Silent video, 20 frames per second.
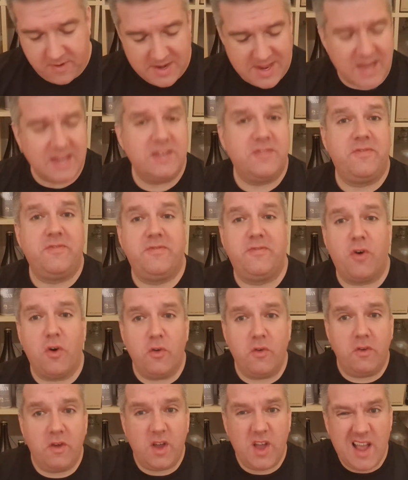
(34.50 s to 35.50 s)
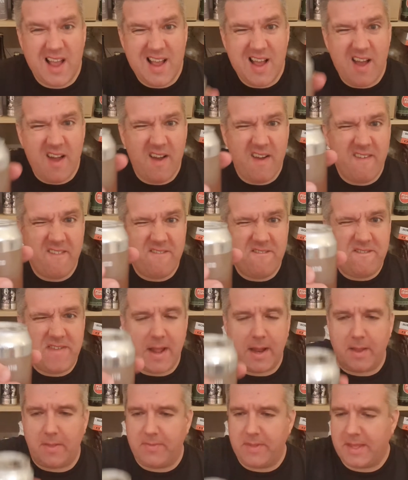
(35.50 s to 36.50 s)
Nice full
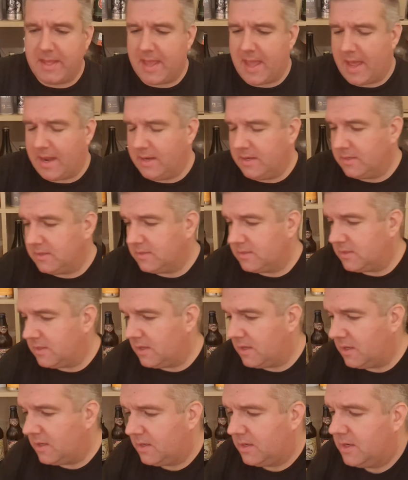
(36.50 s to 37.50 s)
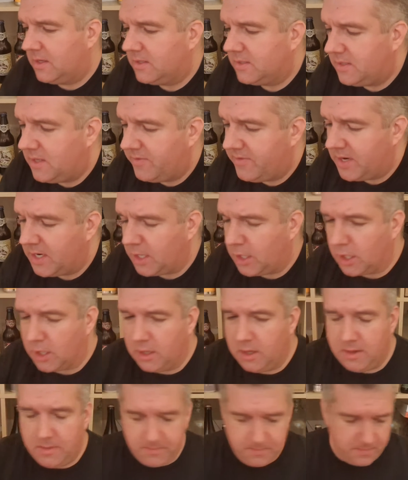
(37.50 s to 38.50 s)
fill on the can. So let's give it a
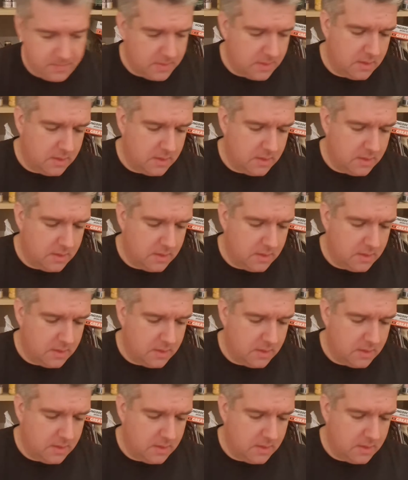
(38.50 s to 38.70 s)
go.